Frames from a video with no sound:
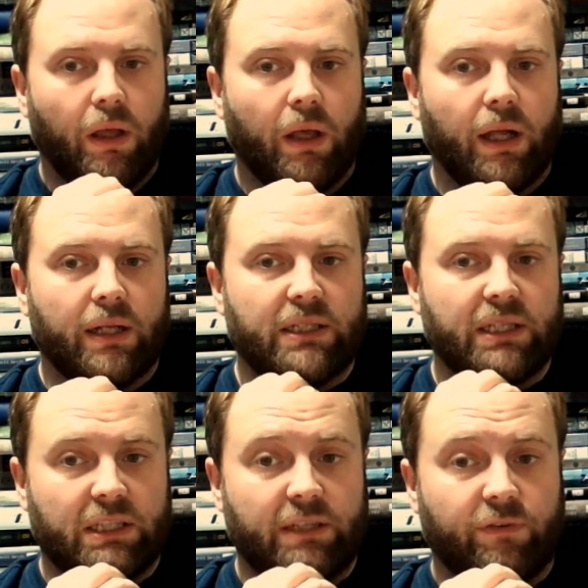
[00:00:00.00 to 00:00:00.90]
and
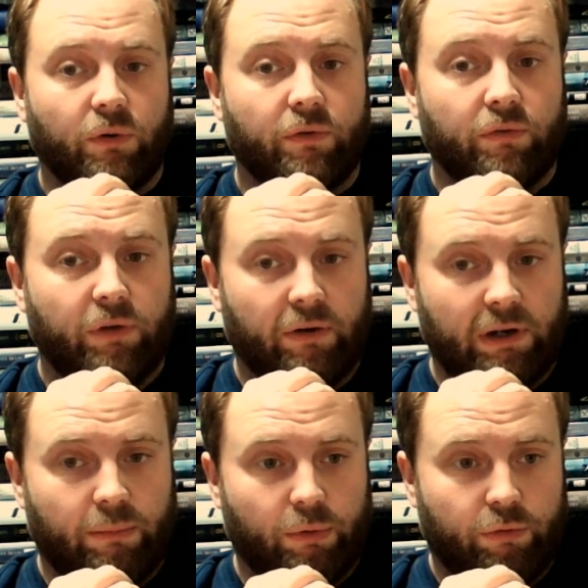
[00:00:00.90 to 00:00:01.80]
64 Rear
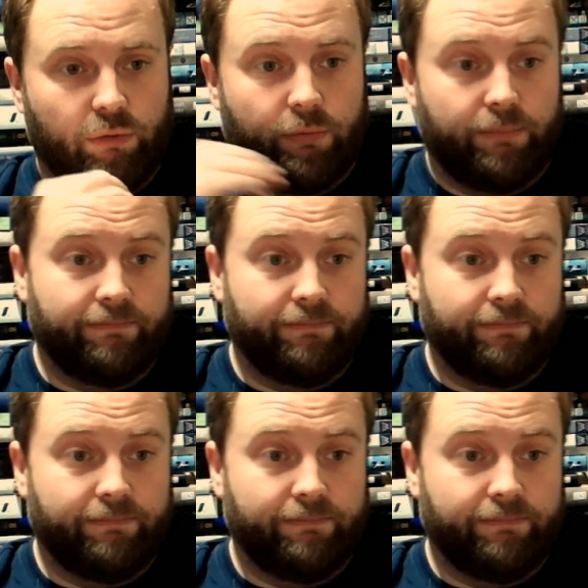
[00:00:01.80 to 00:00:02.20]
Admirals.